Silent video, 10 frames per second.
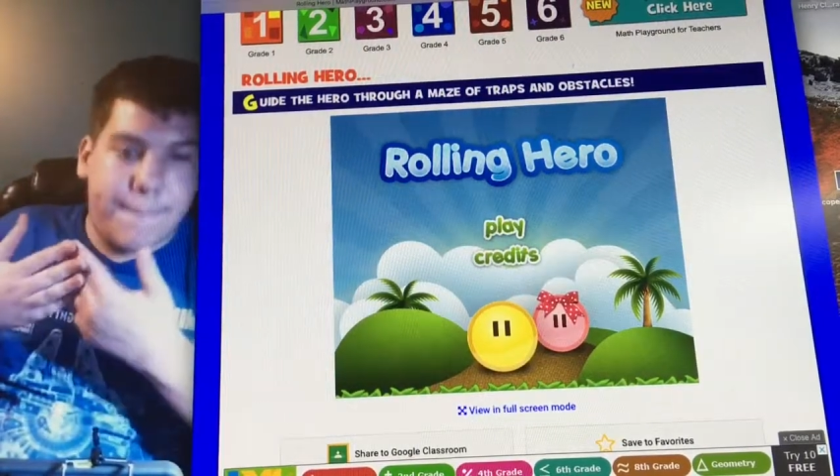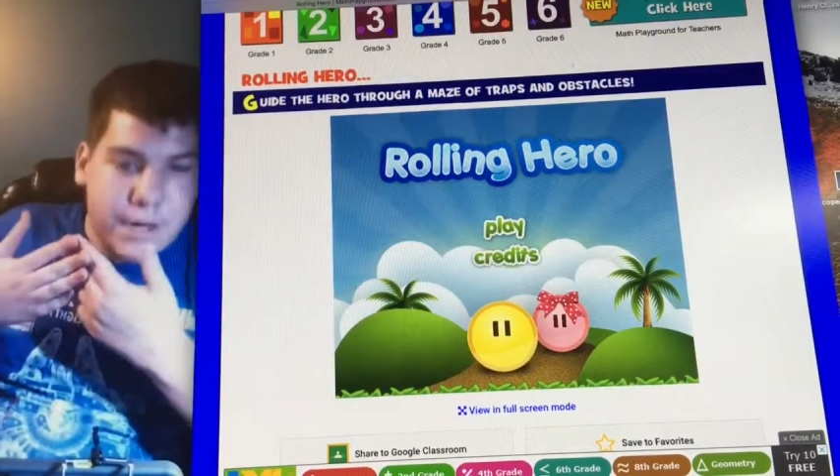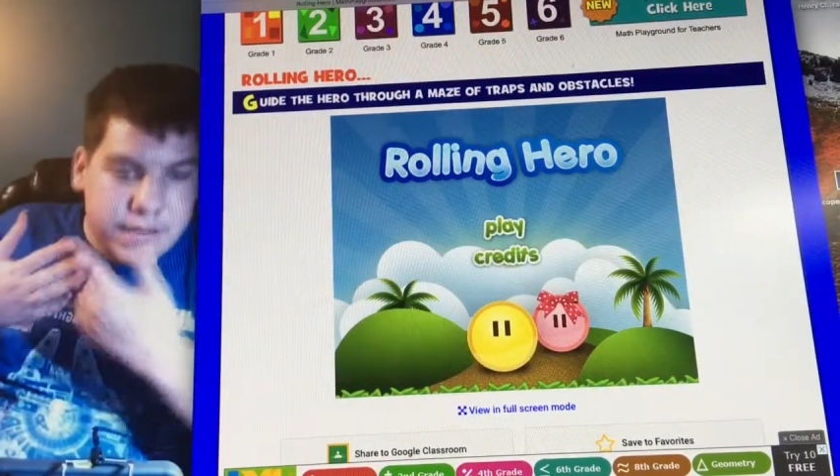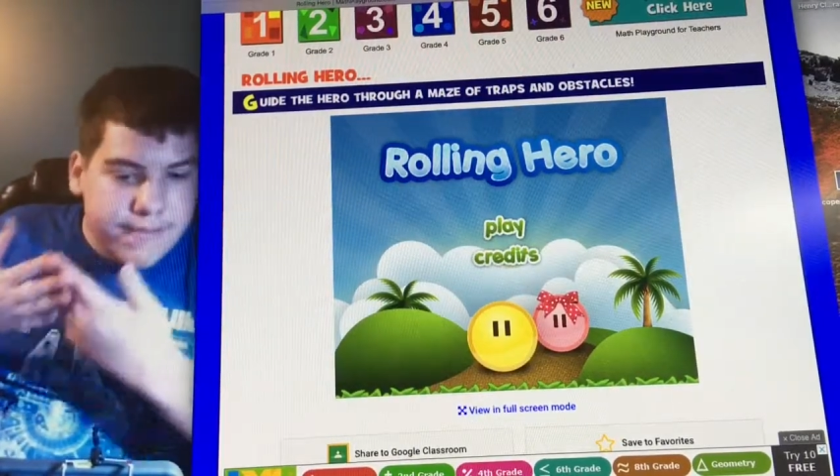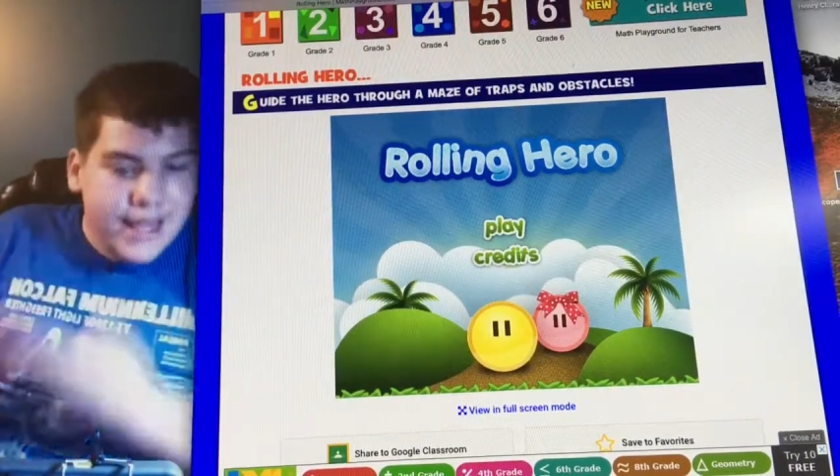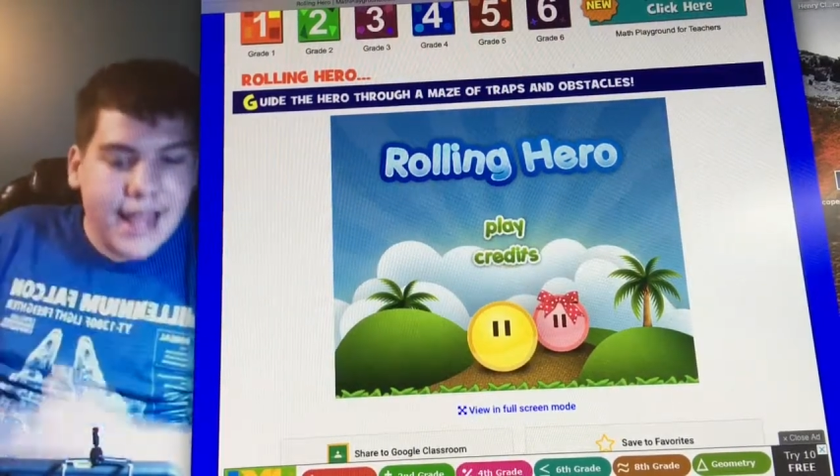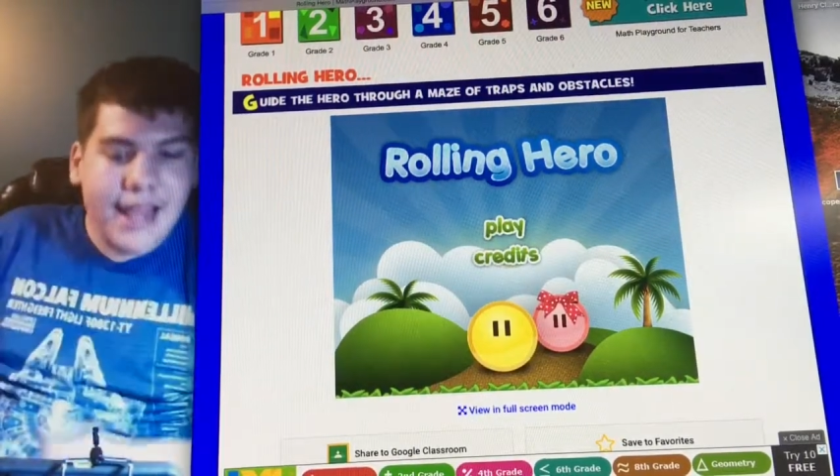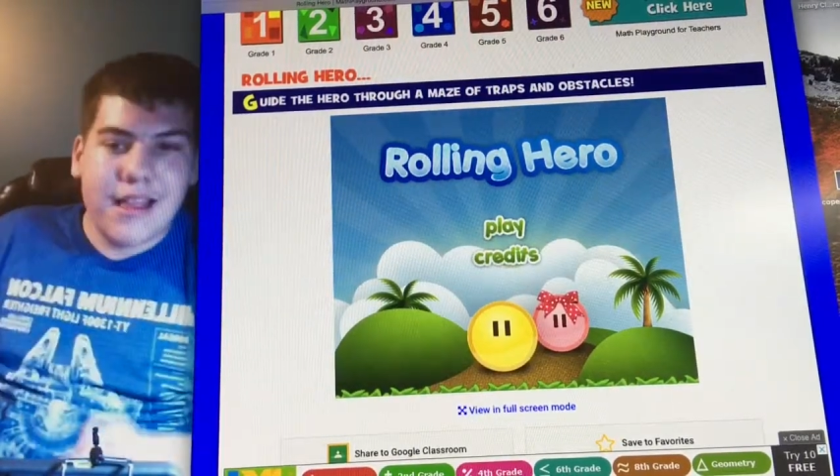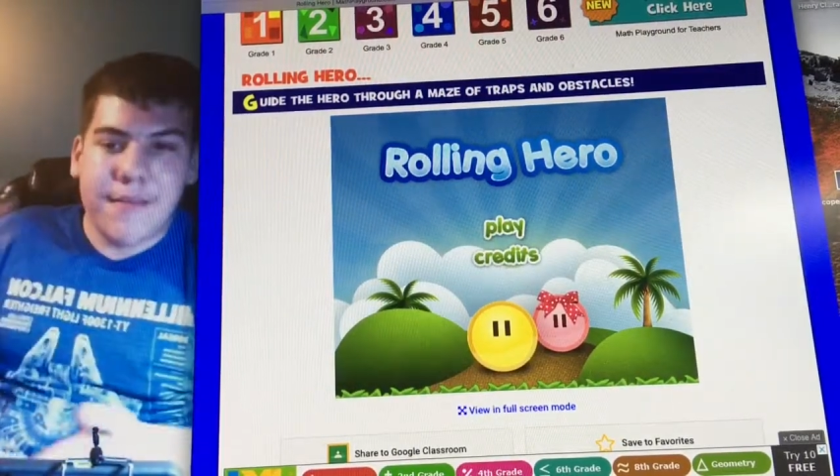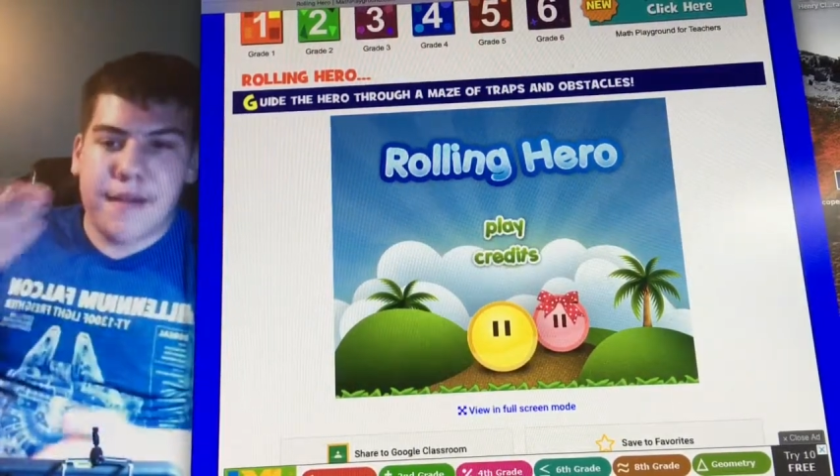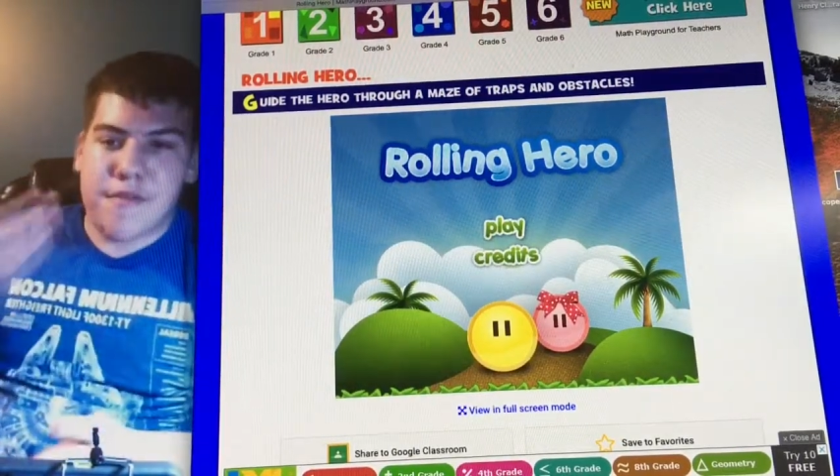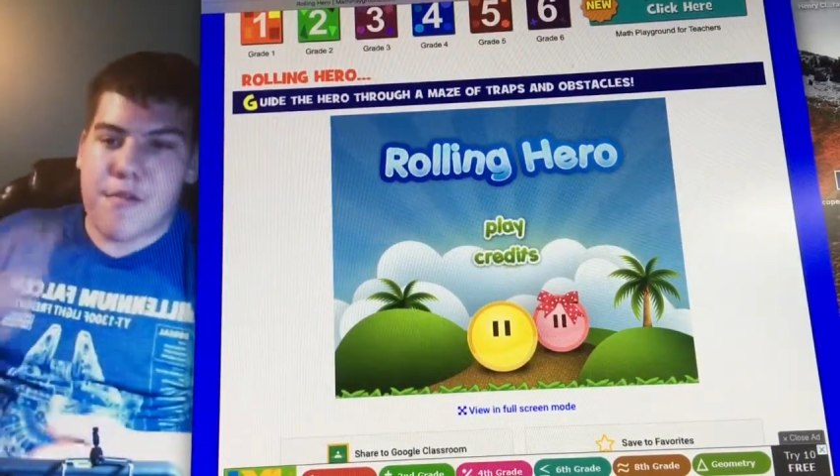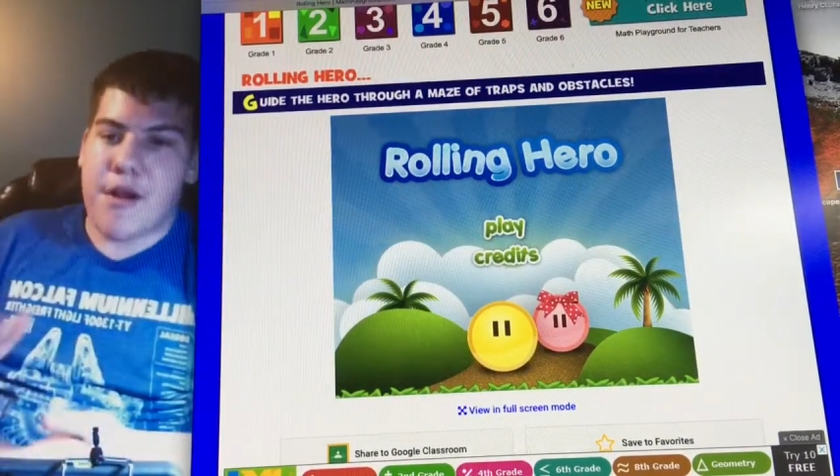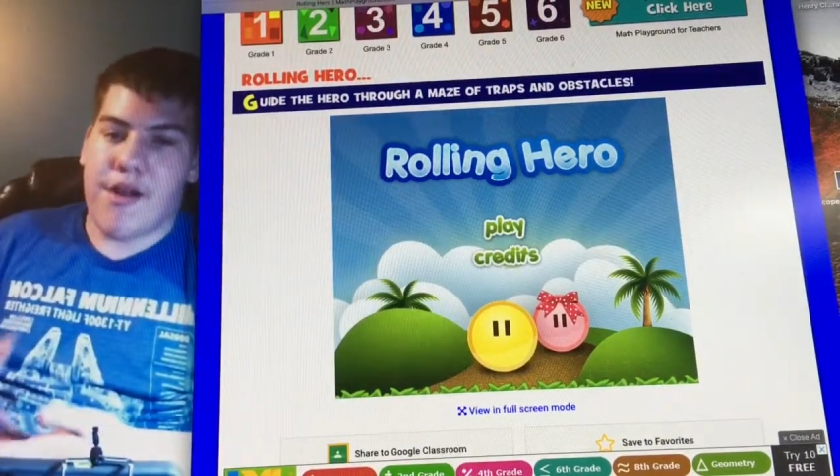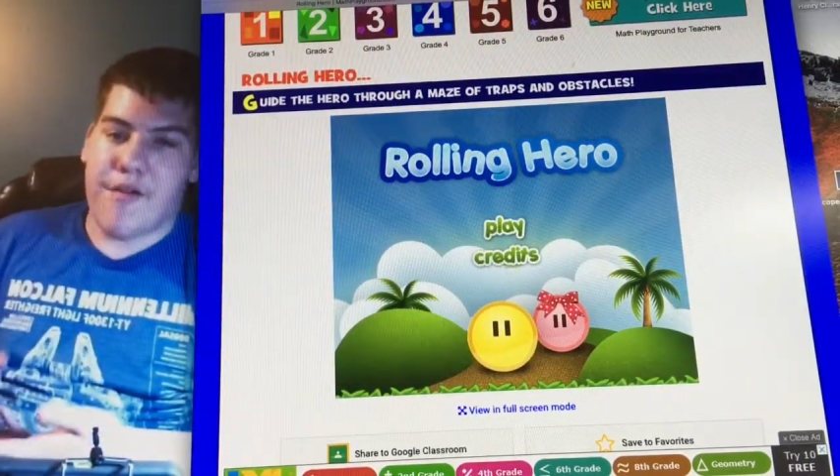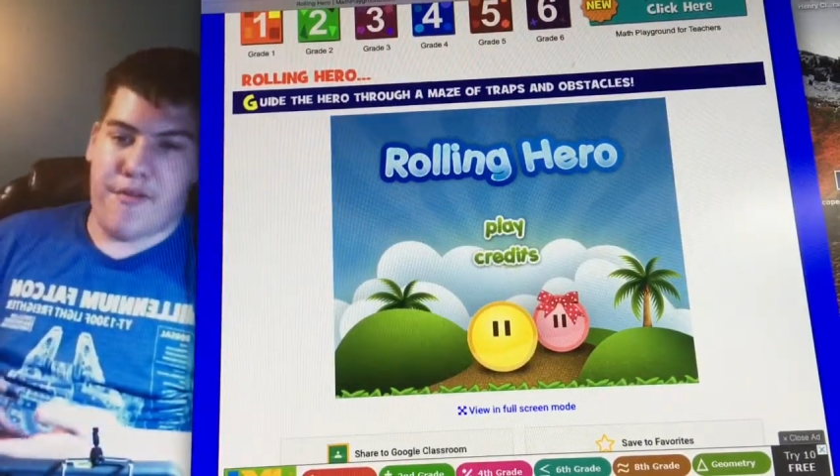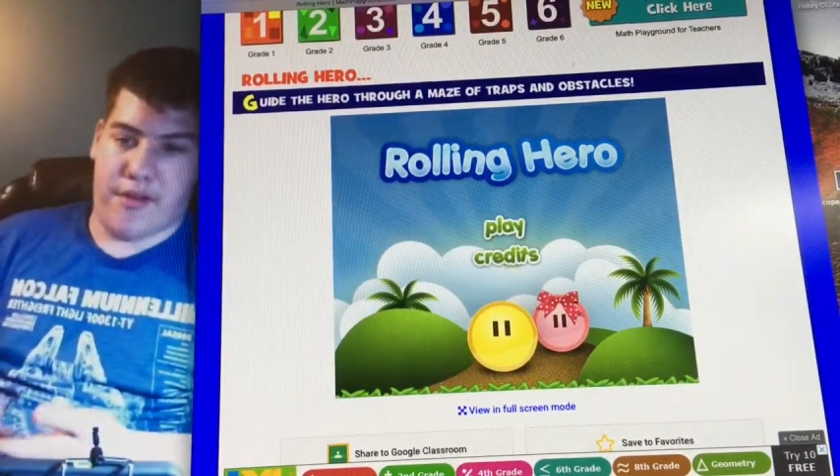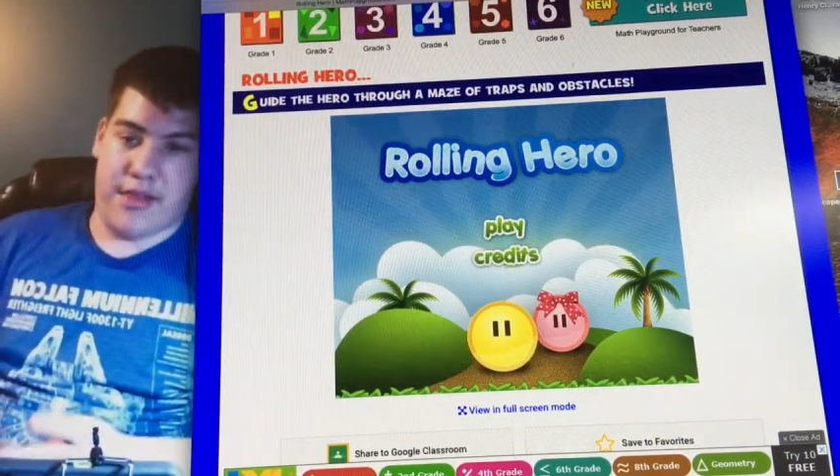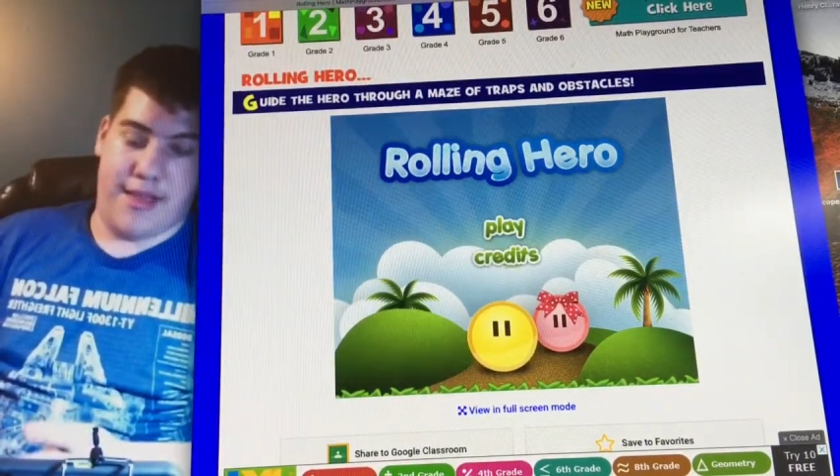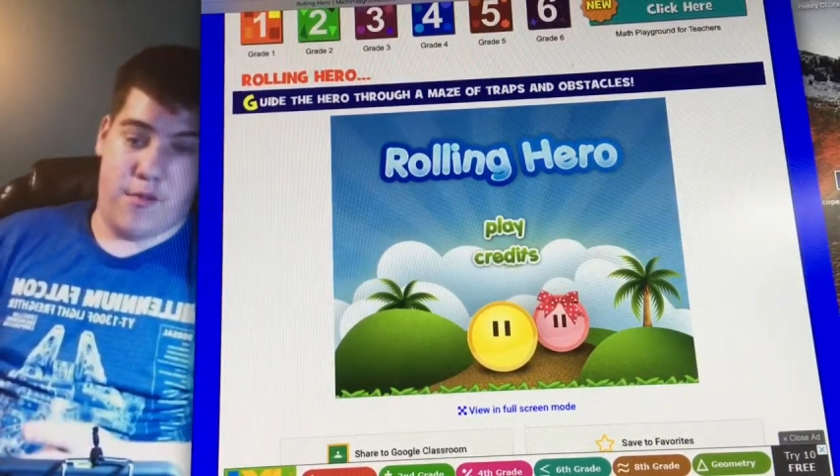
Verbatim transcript: play them and remember how fun